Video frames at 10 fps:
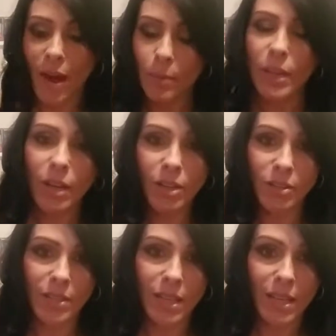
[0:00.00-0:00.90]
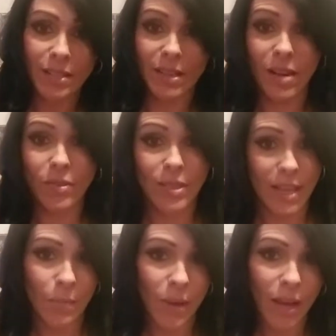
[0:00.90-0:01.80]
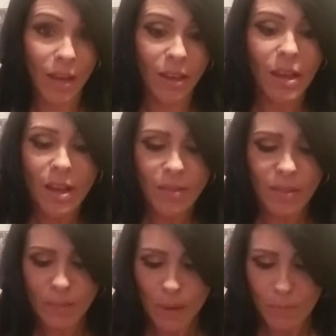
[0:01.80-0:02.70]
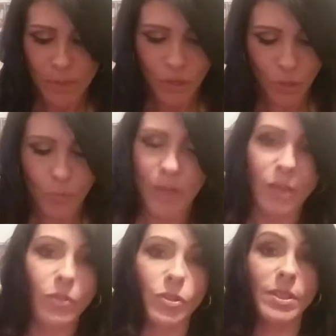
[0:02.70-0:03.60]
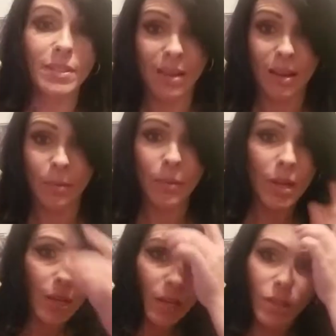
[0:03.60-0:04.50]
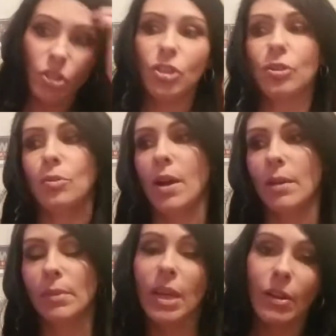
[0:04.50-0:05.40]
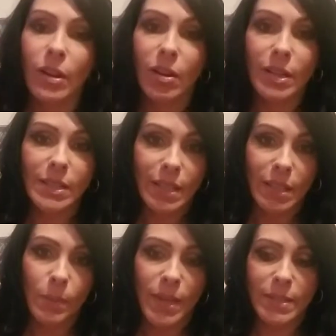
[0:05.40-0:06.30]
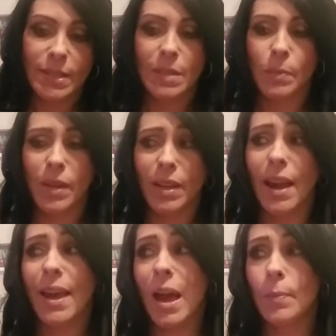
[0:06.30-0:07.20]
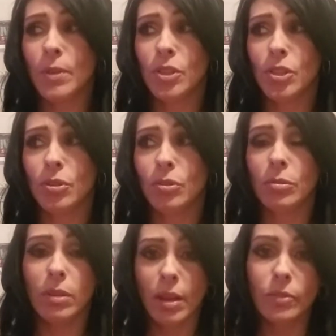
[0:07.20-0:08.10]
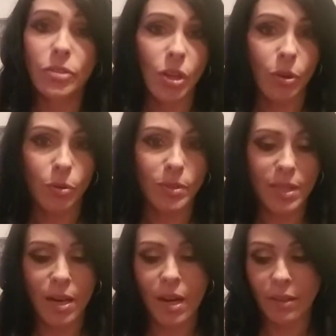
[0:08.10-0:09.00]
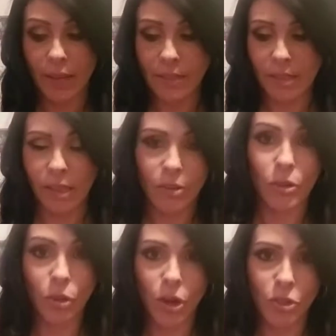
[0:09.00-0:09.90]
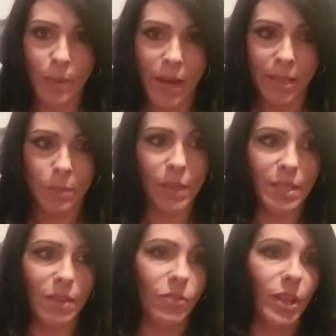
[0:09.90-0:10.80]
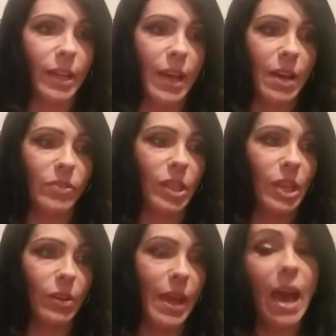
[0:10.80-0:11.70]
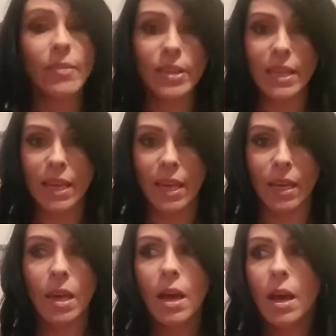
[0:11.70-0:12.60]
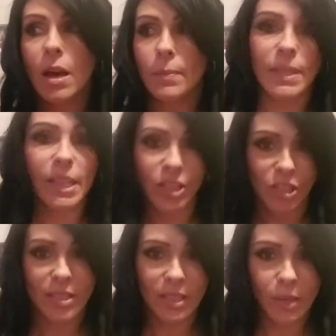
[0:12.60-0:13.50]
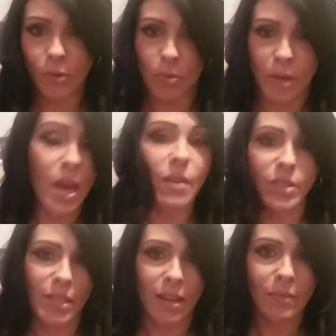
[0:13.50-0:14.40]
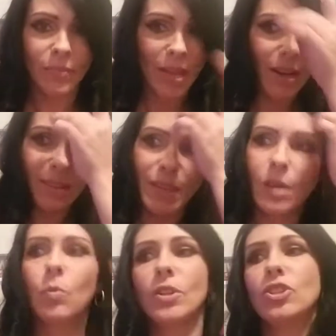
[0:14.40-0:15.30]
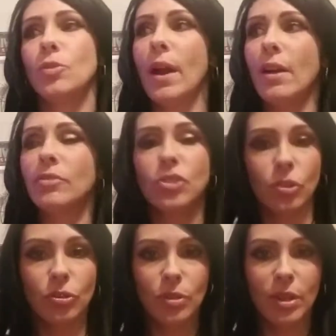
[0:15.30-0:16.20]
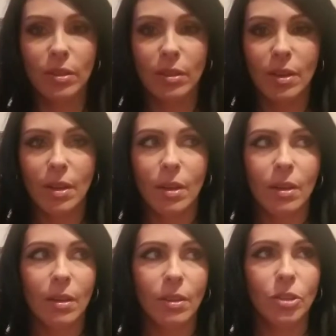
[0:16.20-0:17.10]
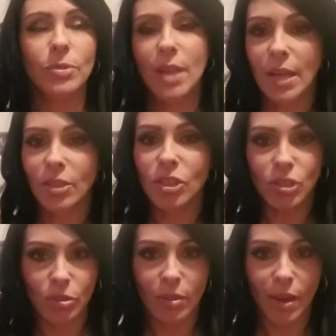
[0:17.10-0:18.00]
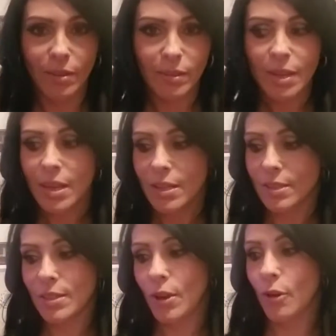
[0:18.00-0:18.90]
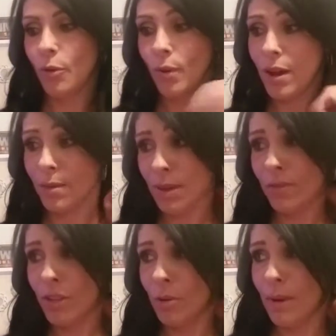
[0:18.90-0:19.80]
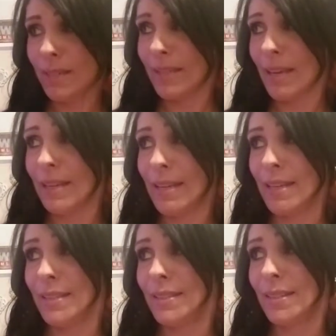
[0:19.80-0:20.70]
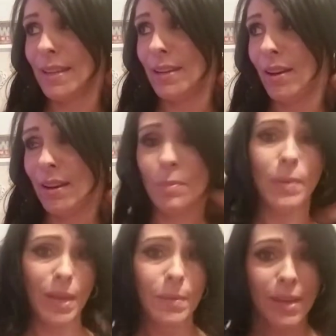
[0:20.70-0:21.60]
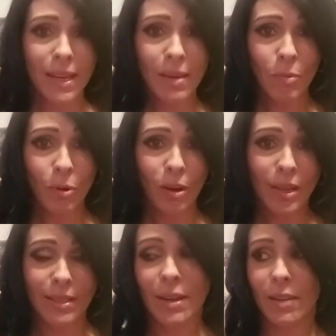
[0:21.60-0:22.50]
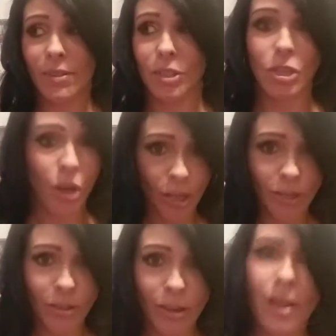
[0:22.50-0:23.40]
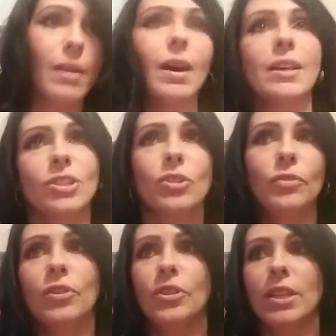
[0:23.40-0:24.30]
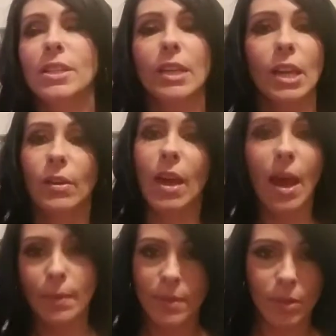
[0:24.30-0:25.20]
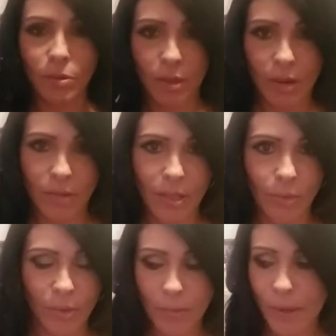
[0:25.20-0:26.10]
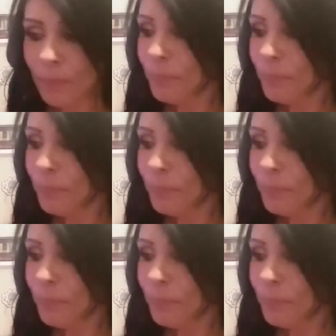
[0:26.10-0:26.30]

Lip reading: I plan on using it as an everyday bag. This might be too big for some to carry on a daily basis, but I happen to love totes, and I like to carry large bags because I feel like I have to carry everything but the kitchen sink with me every day. And I think once you have children, you tend to do that. So even though my son is not a baby anymore, he's not even a toddler, I still feel the need to carry absolutely everything with me.